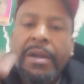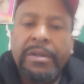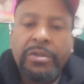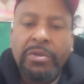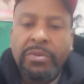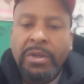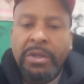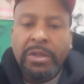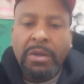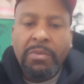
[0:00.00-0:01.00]
And the two
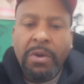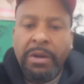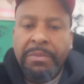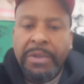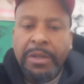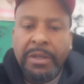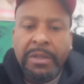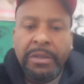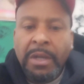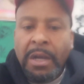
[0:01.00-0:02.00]
things that worry me
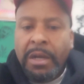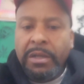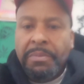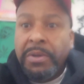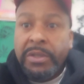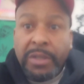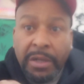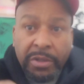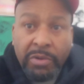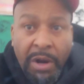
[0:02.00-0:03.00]
is the punch
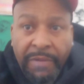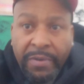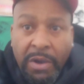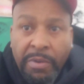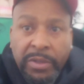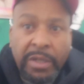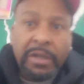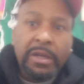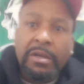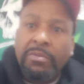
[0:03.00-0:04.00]
Terrence Crawford always
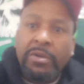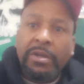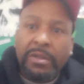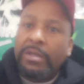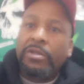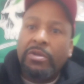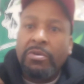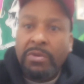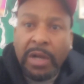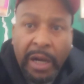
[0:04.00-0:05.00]
get hit with. This
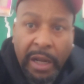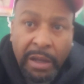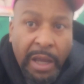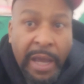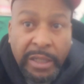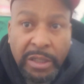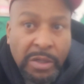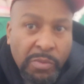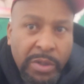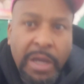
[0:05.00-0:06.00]
dude got an
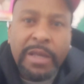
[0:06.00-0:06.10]
excellent one.